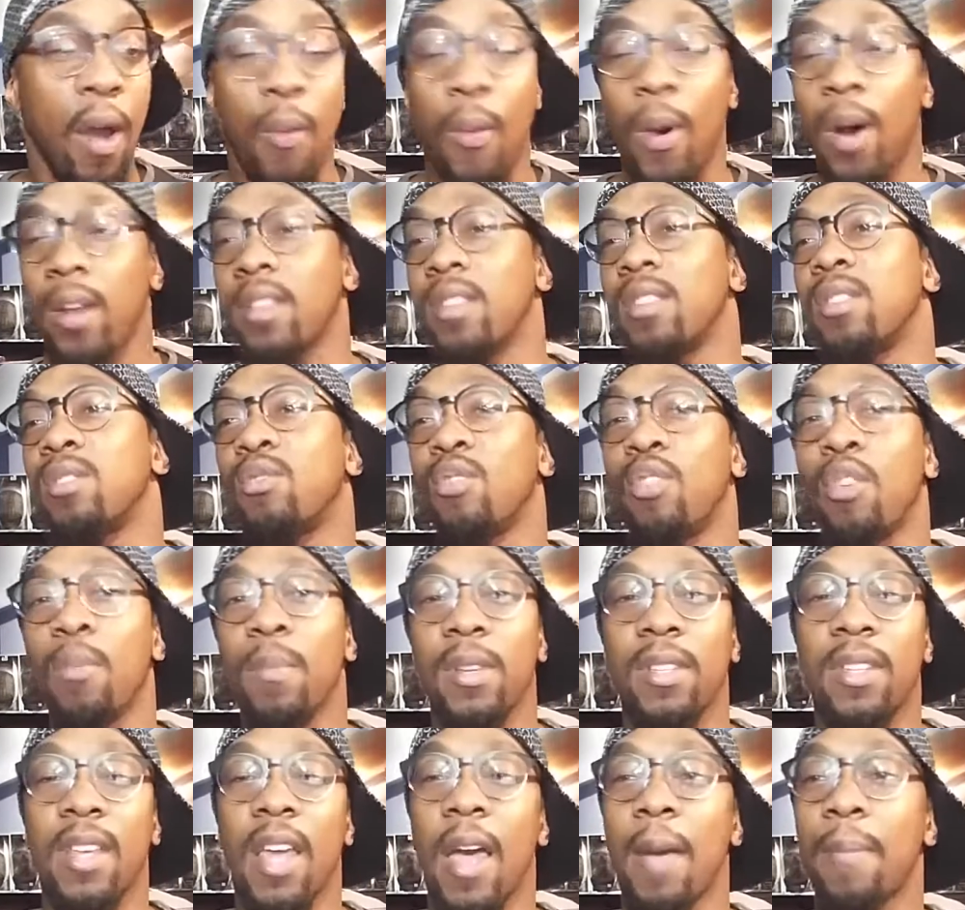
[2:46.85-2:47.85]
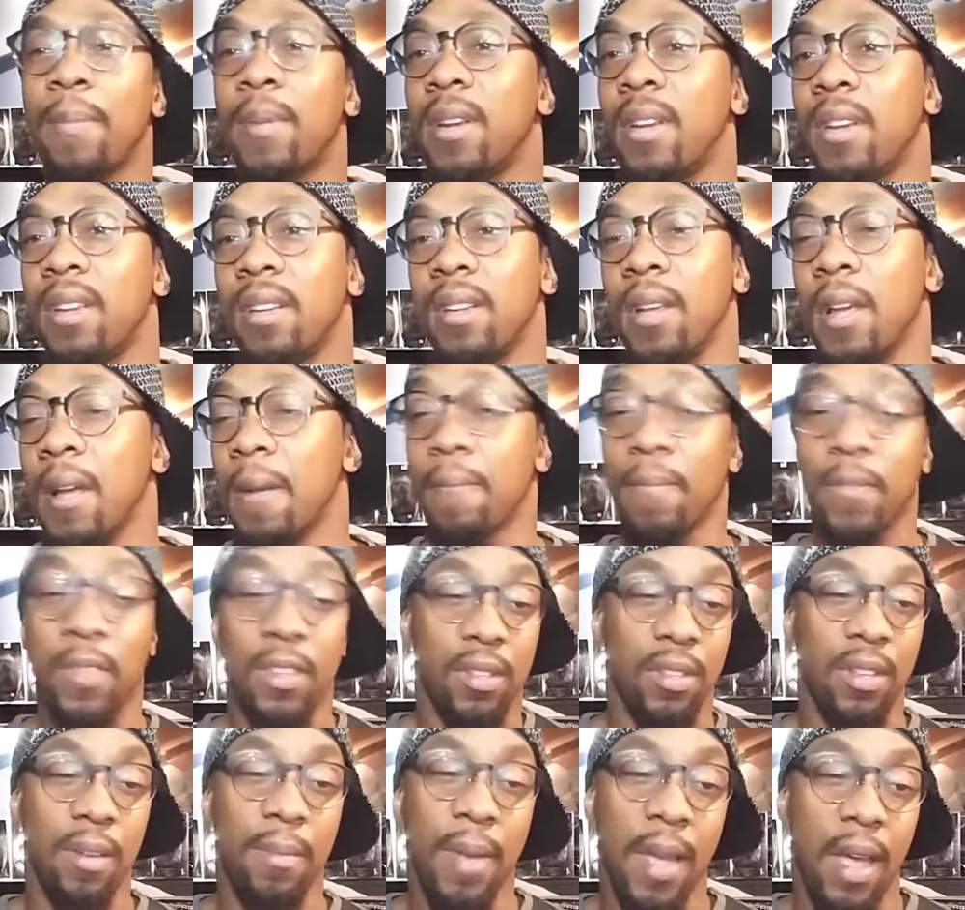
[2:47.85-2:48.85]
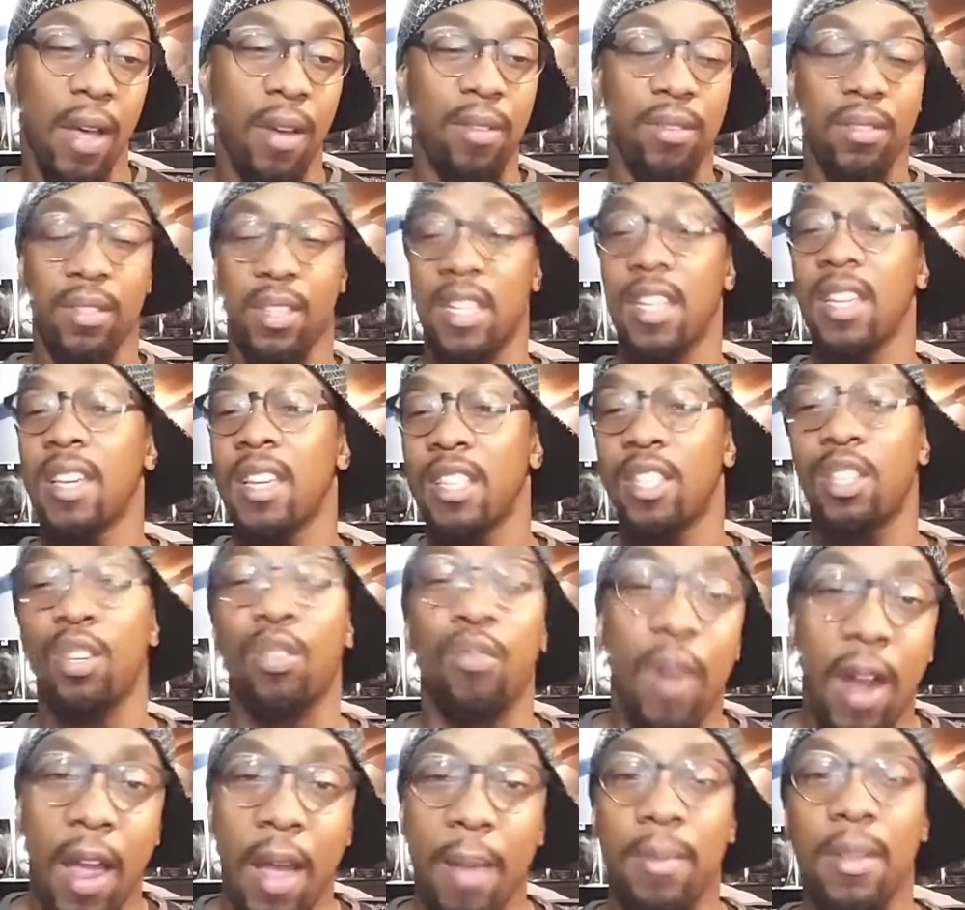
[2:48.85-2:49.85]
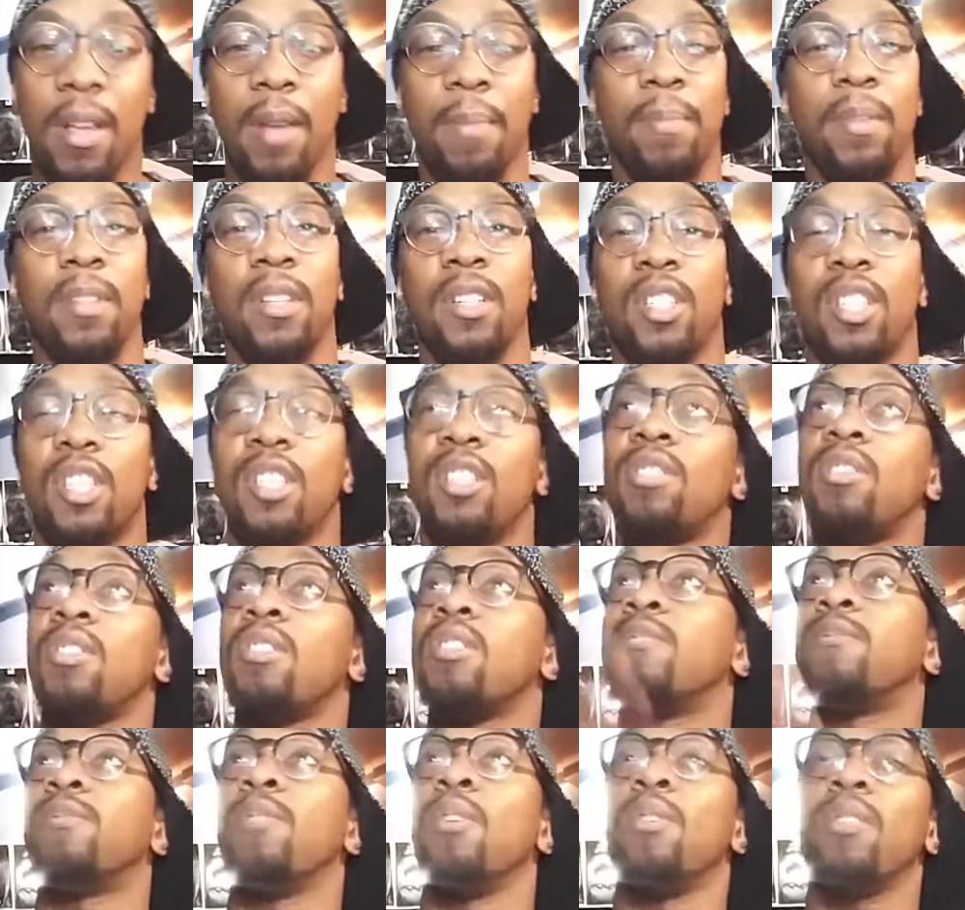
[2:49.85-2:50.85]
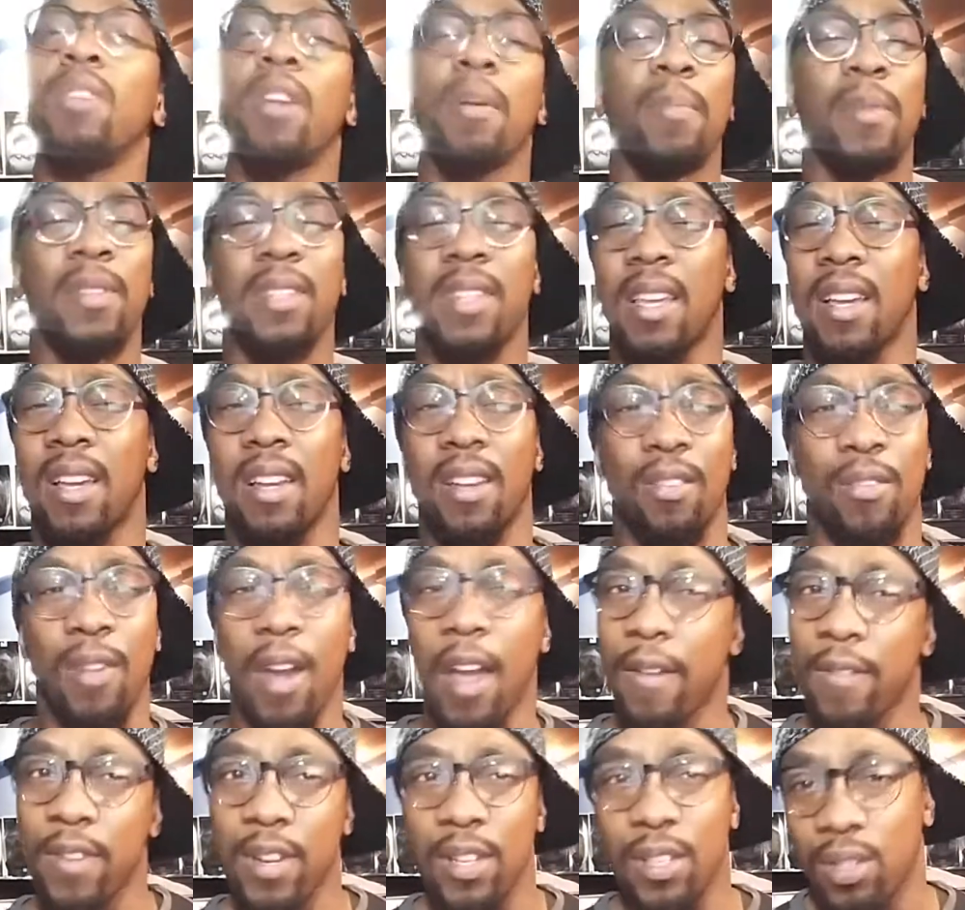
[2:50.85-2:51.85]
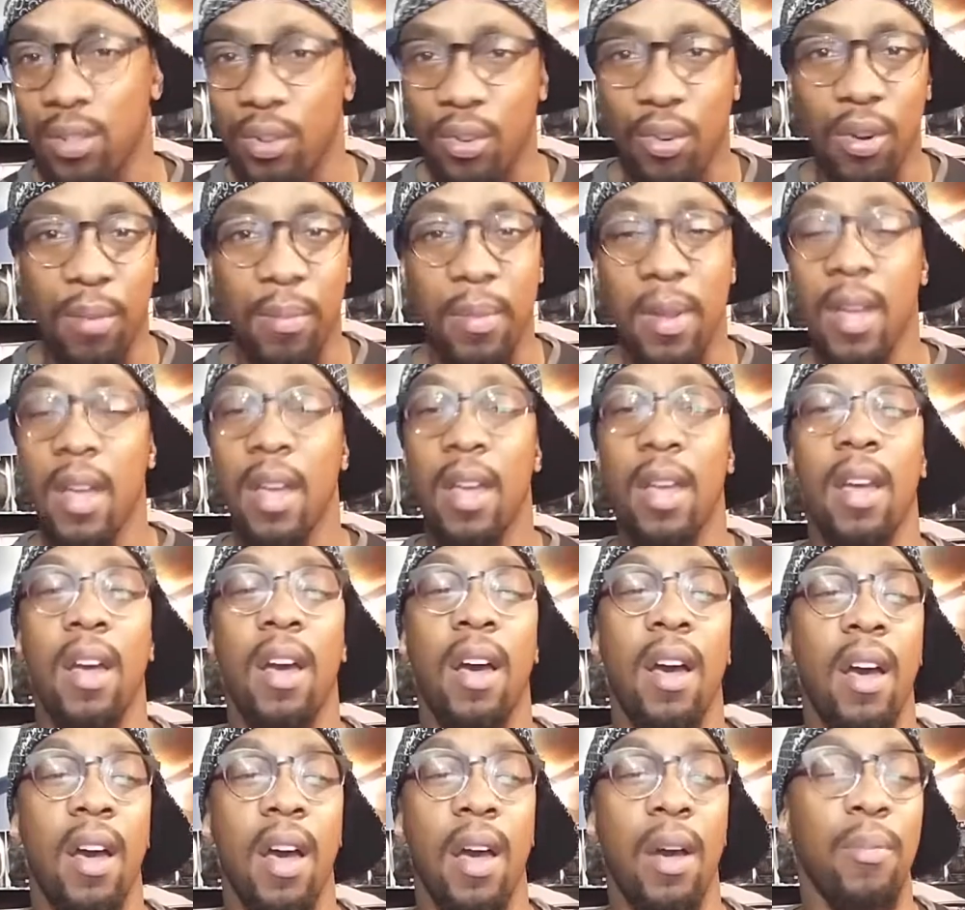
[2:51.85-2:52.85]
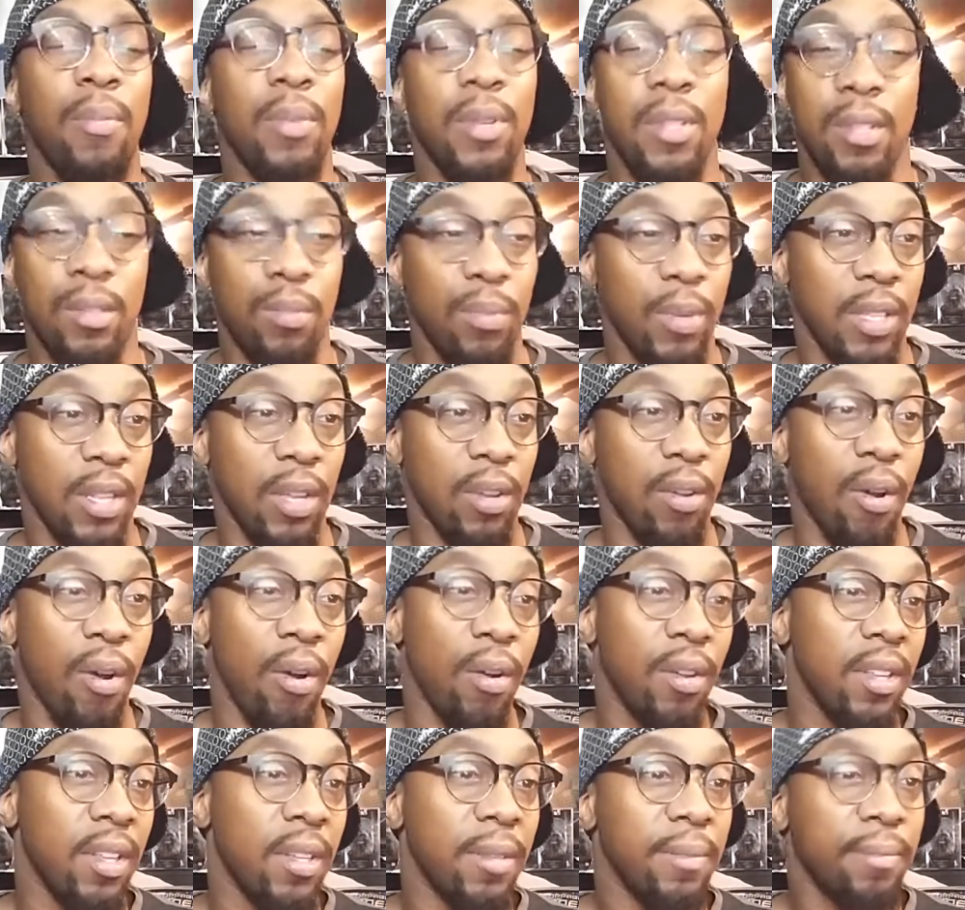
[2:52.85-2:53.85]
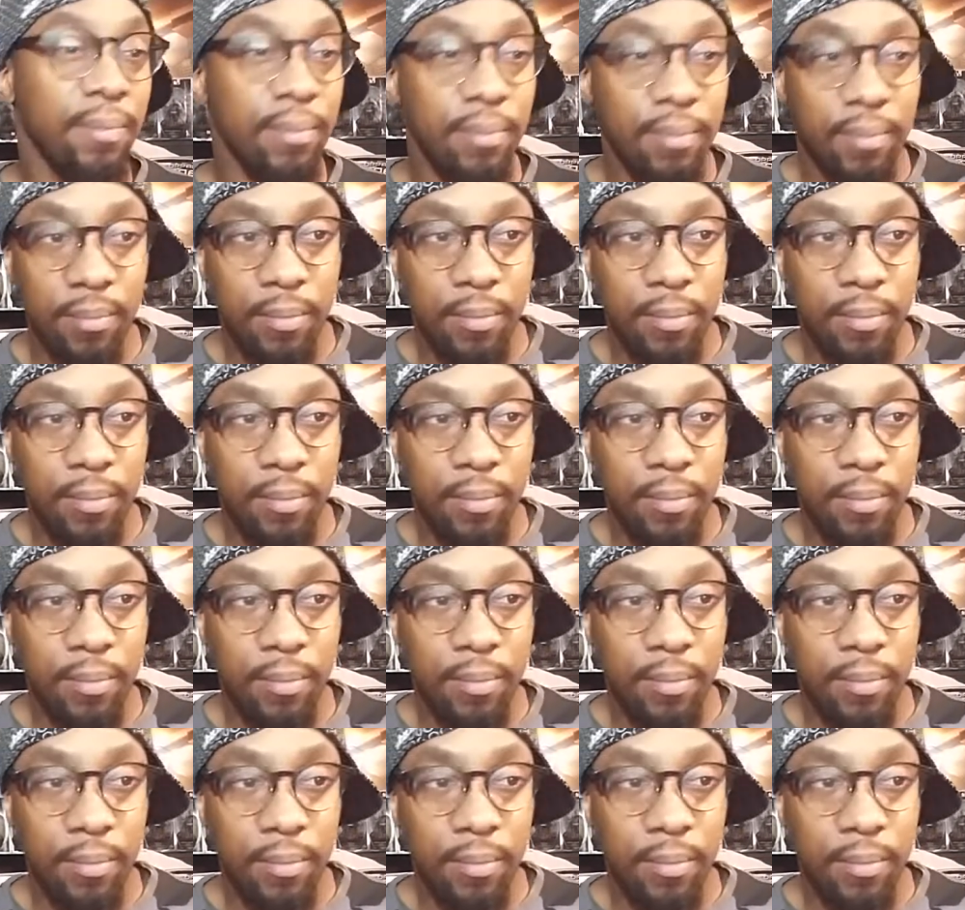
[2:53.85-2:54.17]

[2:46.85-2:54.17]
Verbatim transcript: While the storm is happening, somehow she gets grabbed up and then she starts floating up. It's like a gravity storm, which is what they called it.